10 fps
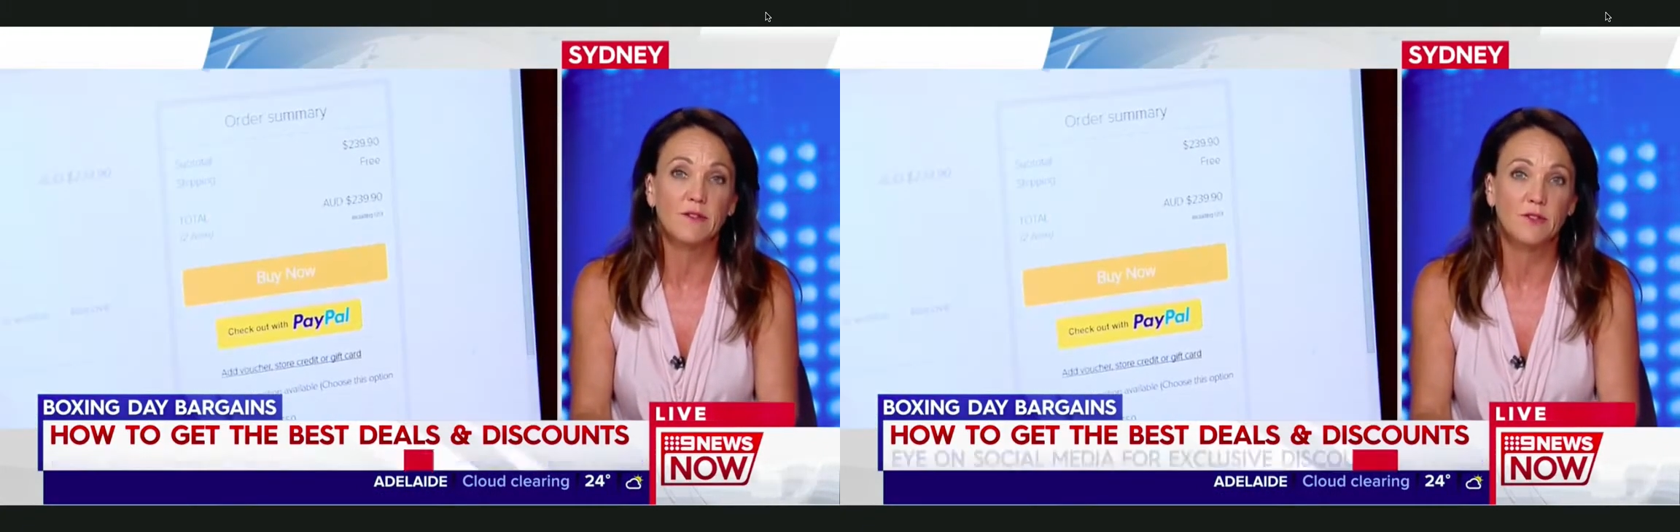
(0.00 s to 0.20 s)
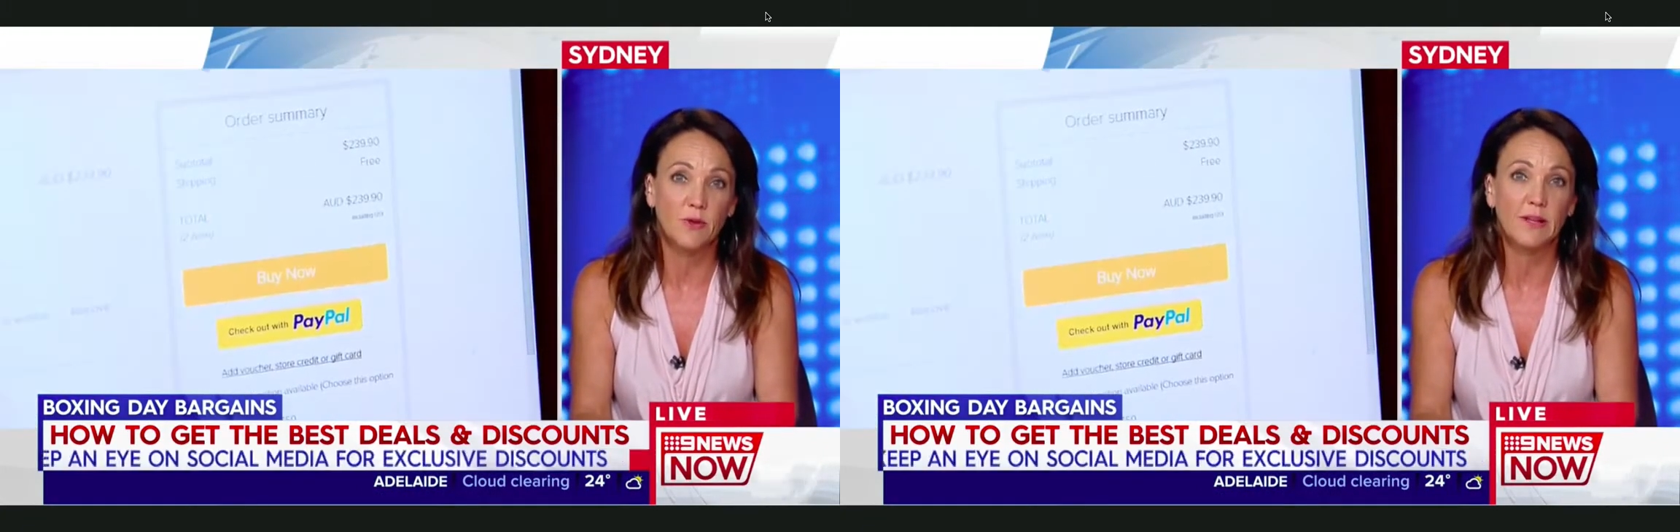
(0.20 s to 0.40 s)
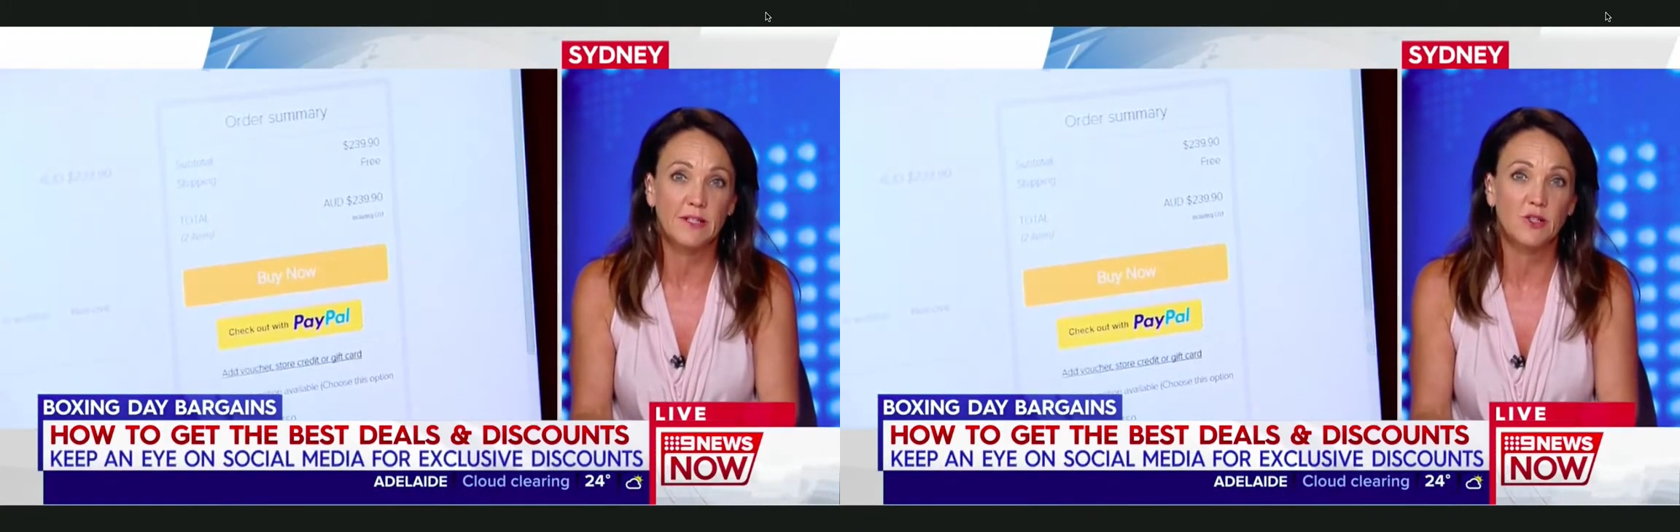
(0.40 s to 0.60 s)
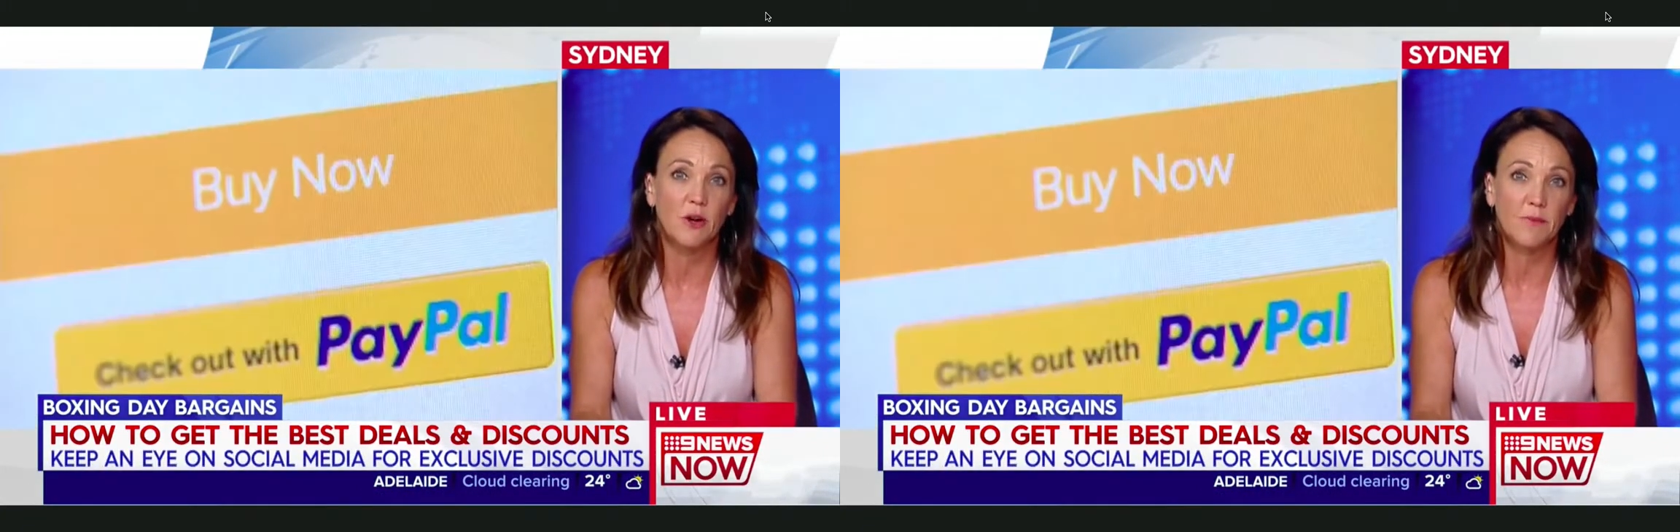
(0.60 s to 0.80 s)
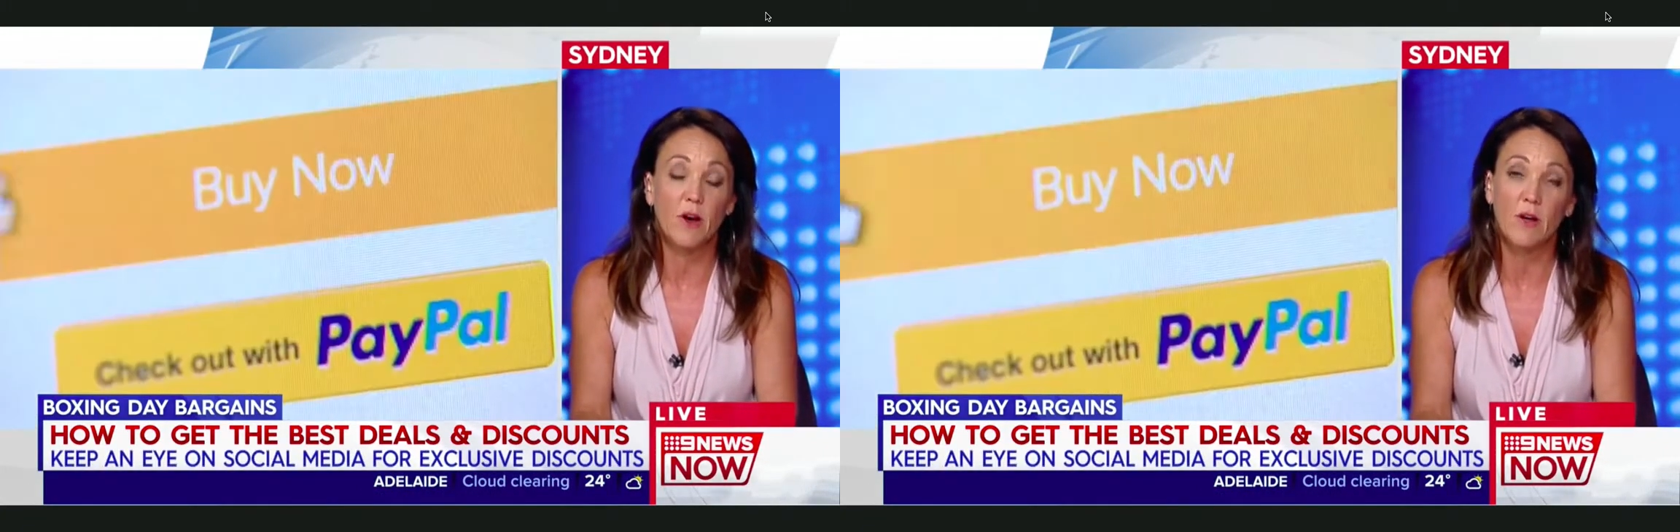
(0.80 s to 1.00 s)
doing their
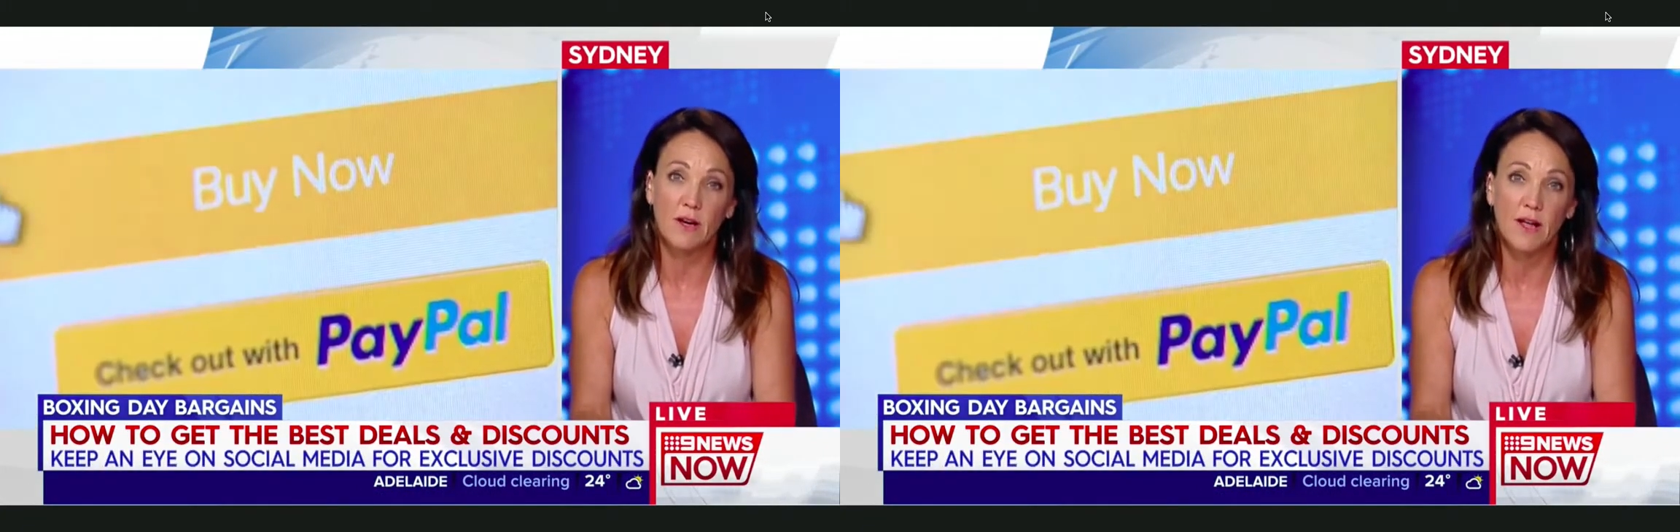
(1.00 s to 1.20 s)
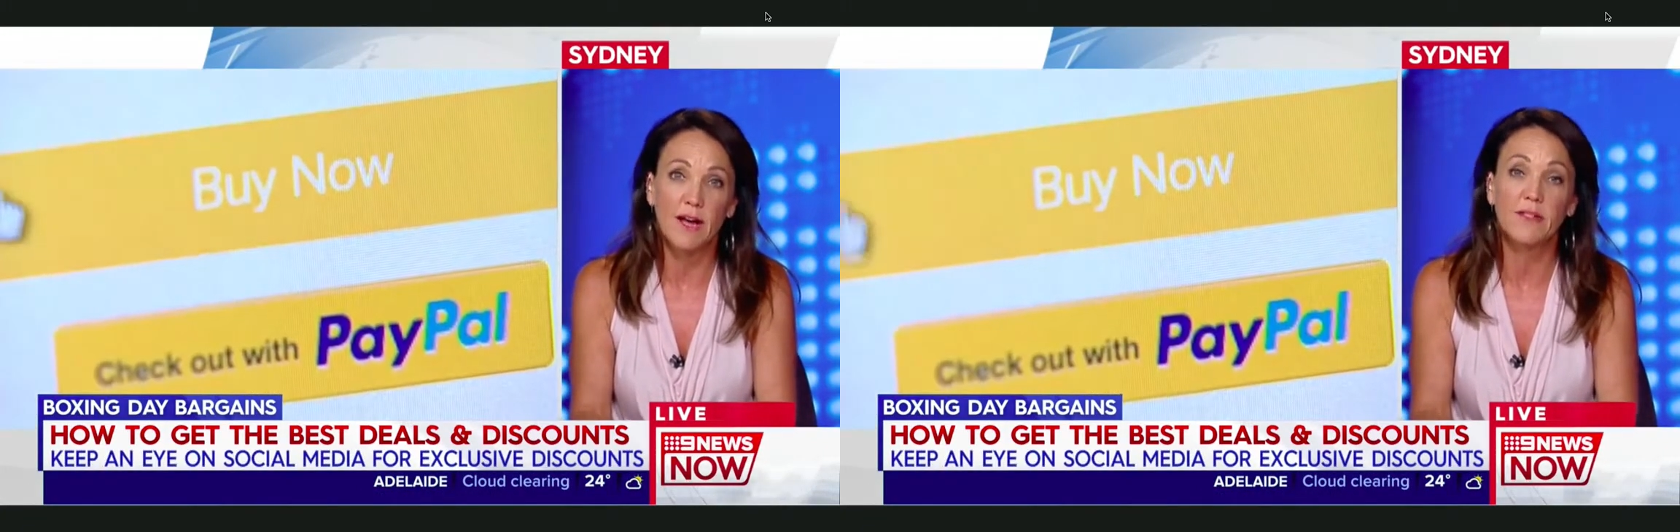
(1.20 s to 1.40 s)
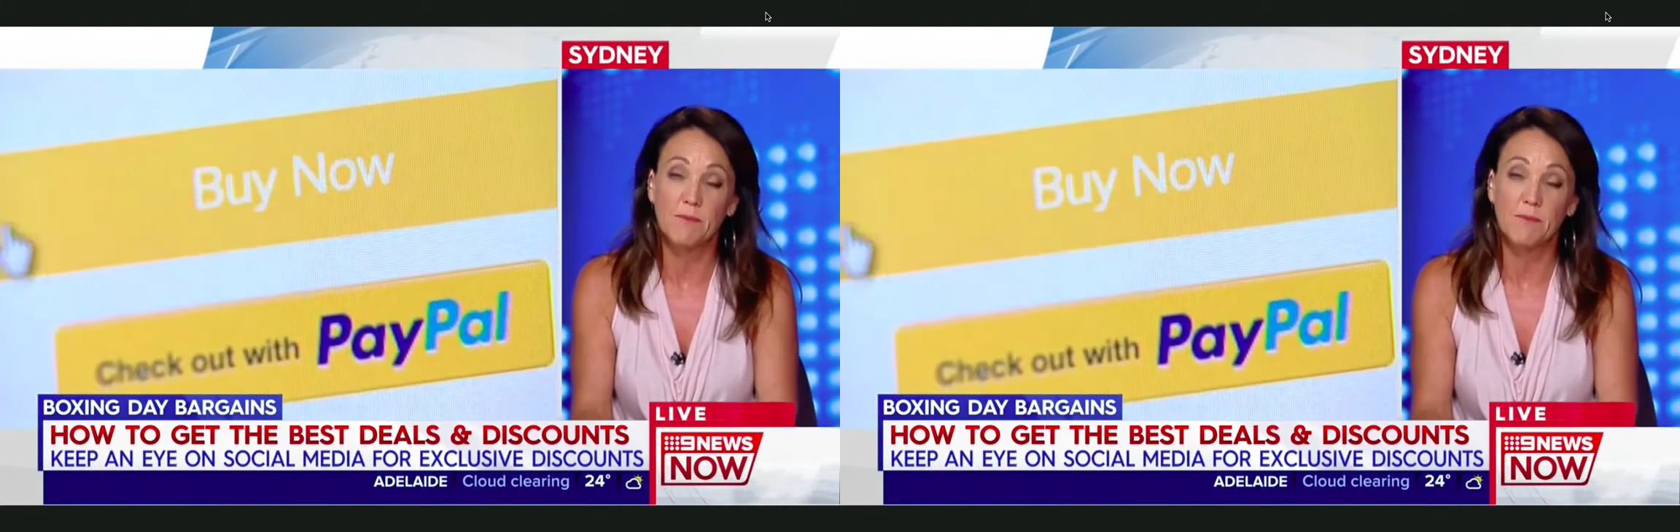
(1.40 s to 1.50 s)
shopping online. They